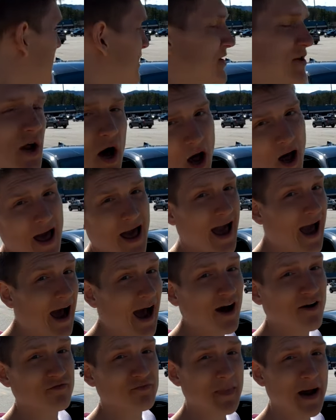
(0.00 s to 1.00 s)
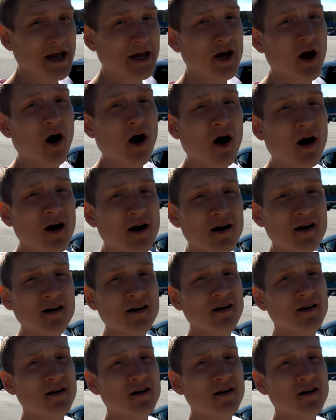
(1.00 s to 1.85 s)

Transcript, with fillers: did not have my car